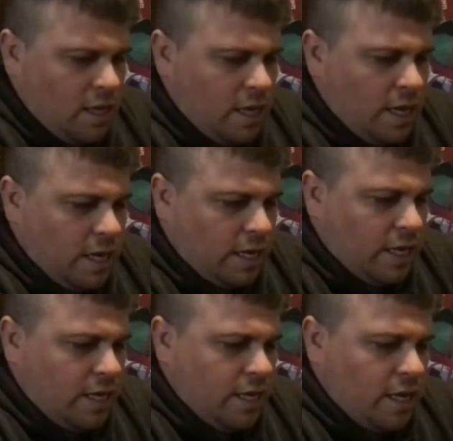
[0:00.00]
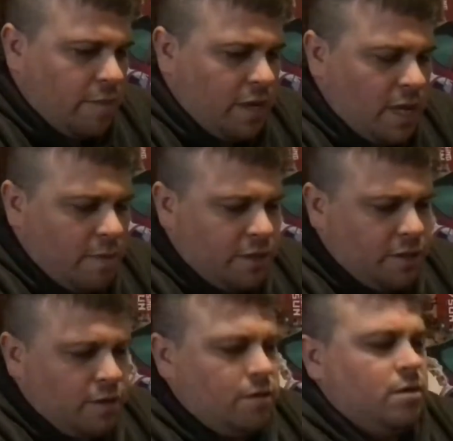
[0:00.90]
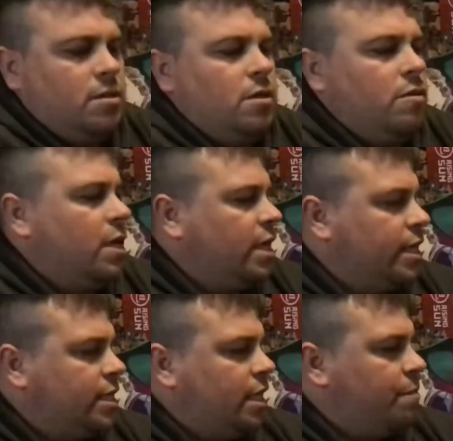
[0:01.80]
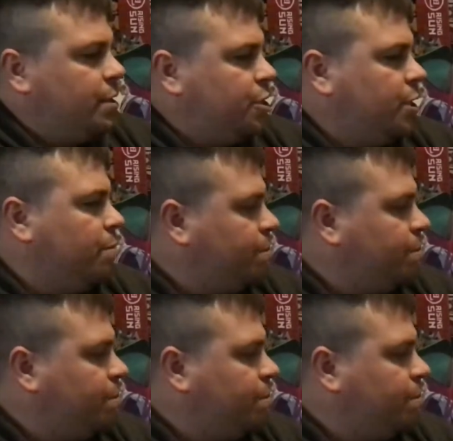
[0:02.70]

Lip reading: And again, I'm an amateur, so I like to keep it cheap.